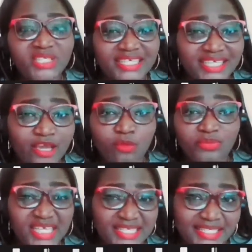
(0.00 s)

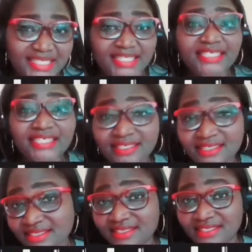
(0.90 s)
updates the
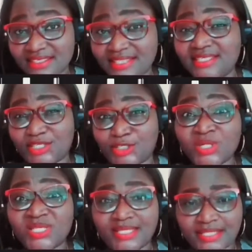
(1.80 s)
clinical
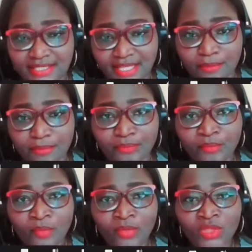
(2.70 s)
decision system.